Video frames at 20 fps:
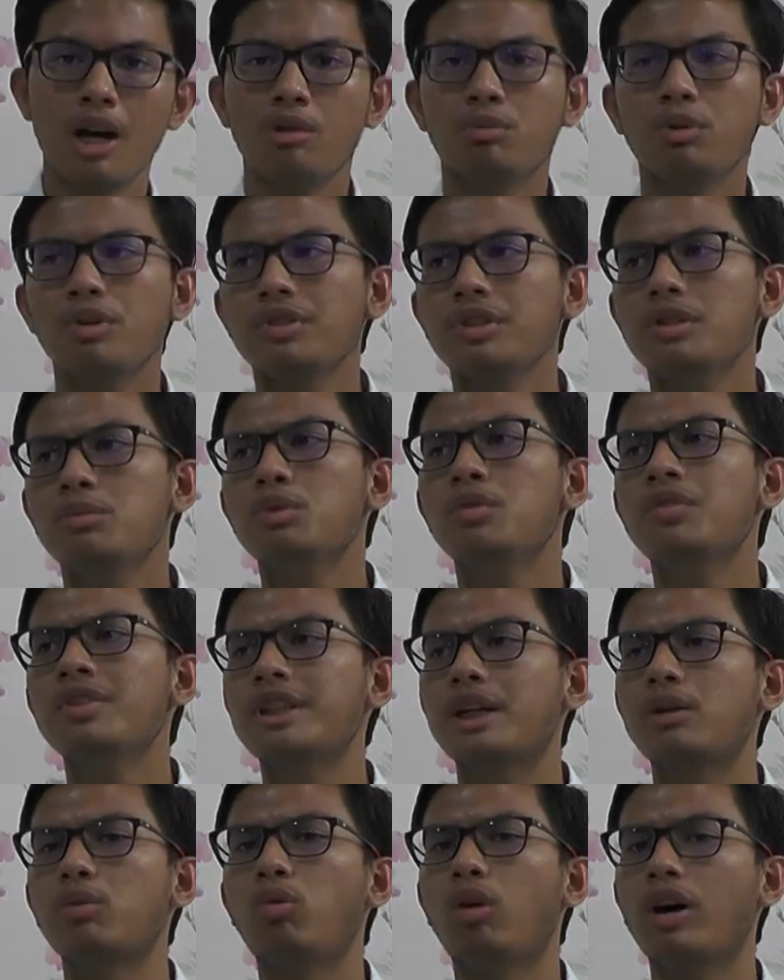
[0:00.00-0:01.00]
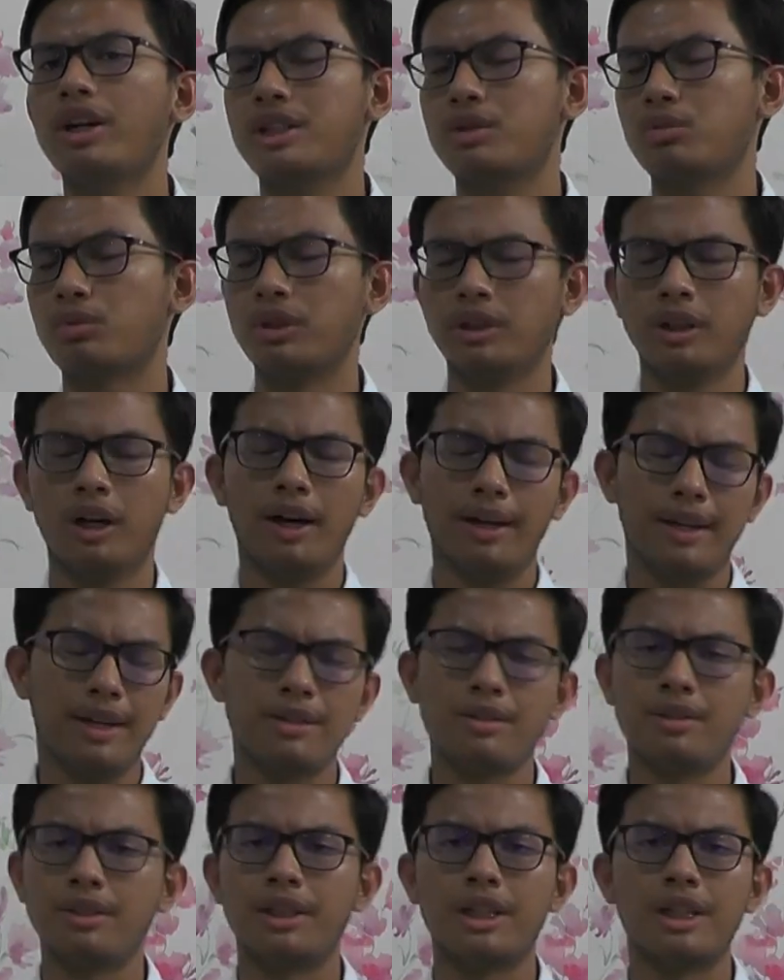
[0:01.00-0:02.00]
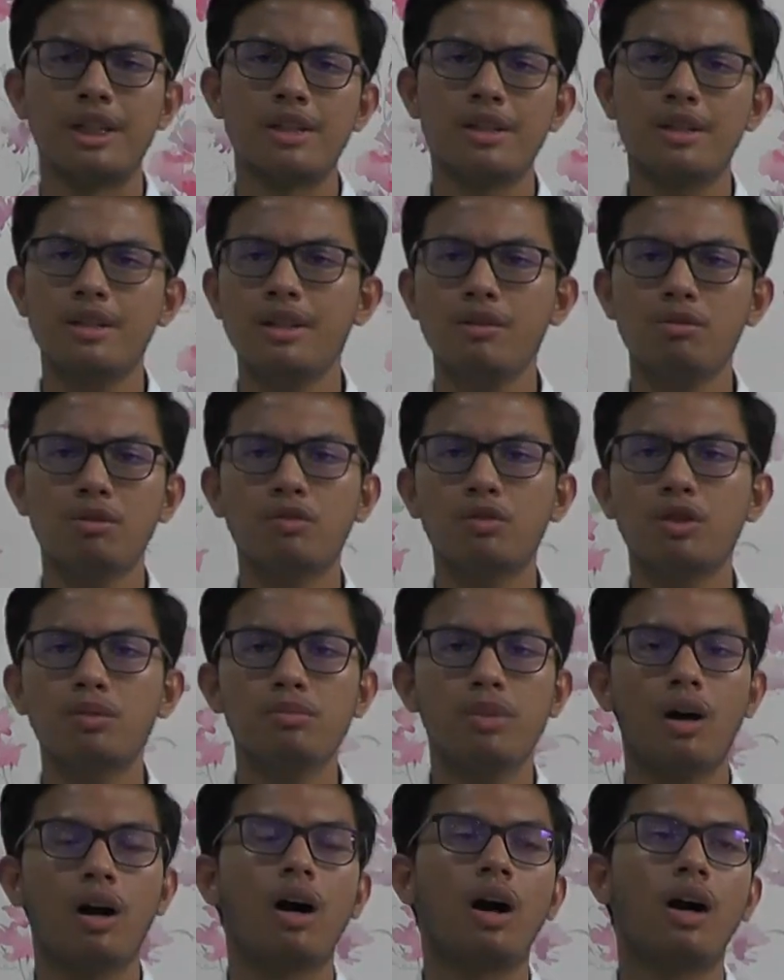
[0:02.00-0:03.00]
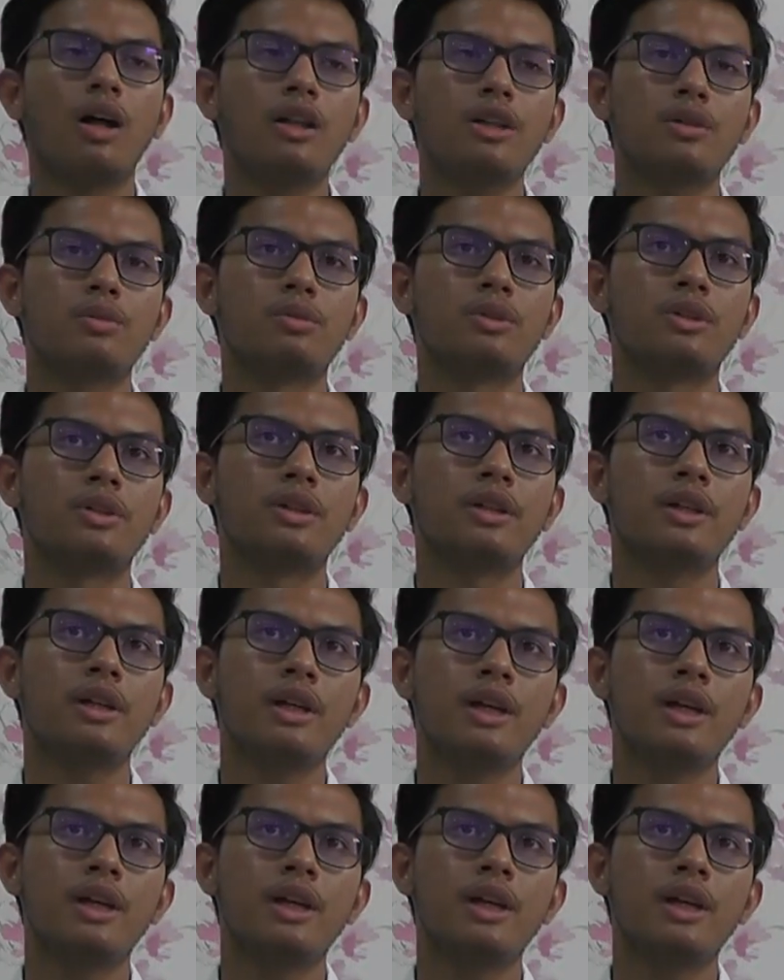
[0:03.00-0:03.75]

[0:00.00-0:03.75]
Most of the movies I watched were not Indonesian, they were from Hollywood.